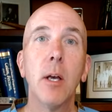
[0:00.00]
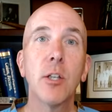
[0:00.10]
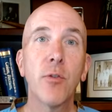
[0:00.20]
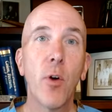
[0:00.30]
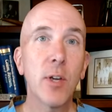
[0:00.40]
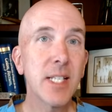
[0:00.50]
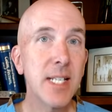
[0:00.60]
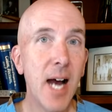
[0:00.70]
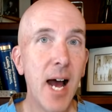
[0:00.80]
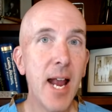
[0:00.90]
As far as
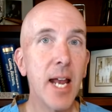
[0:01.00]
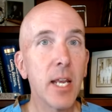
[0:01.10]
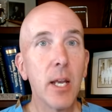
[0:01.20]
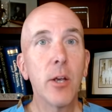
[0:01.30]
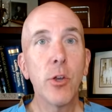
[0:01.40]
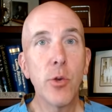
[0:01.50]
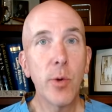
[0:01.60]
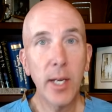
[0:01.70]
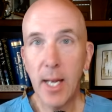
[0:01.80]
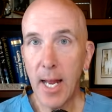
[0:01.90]
diet, you
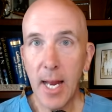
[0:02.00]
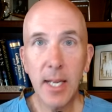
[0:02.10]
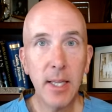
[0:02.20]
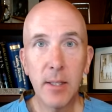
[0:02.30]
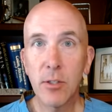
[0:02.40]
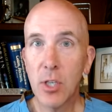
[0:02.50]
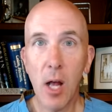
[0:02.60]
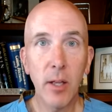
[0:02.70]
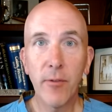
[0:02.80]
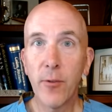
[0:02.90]
can eat
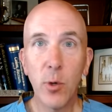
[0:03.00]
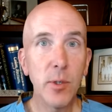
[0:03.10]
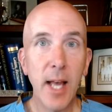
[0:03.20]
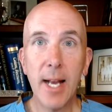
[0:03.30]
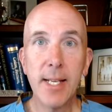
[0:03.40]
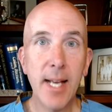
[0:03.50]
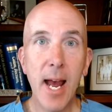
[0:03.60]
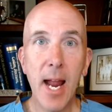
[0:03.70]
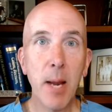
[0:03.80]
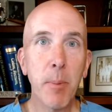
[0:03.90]
solid food that day,